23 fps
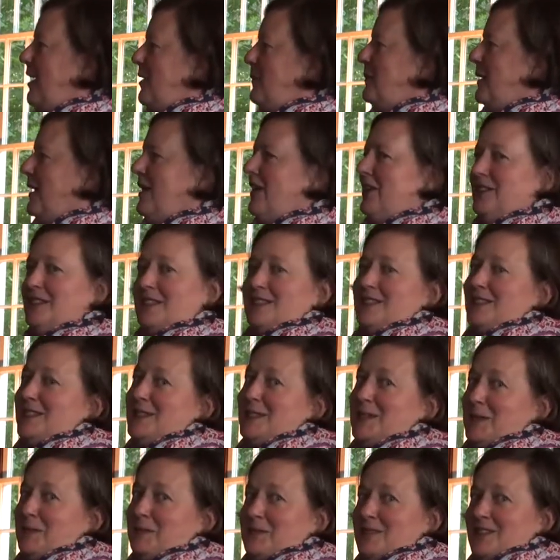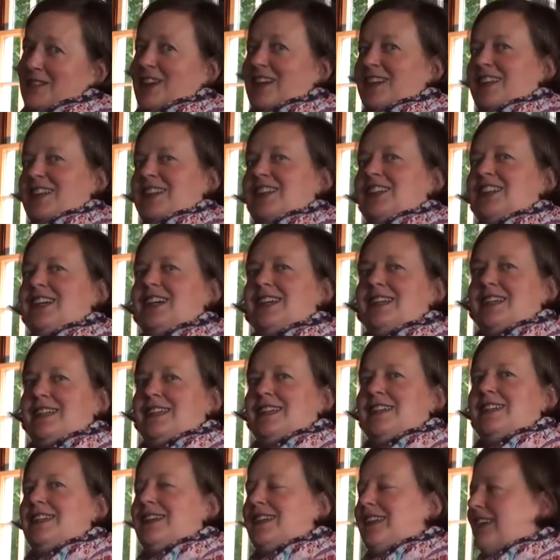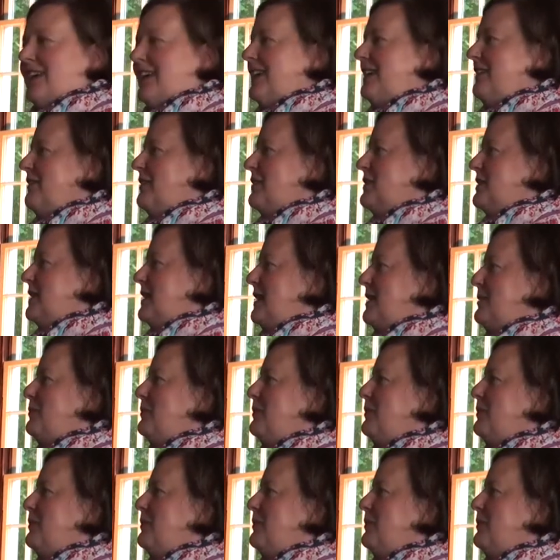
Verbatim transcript: I'll pause since I'm talking a lot, and, and if there's any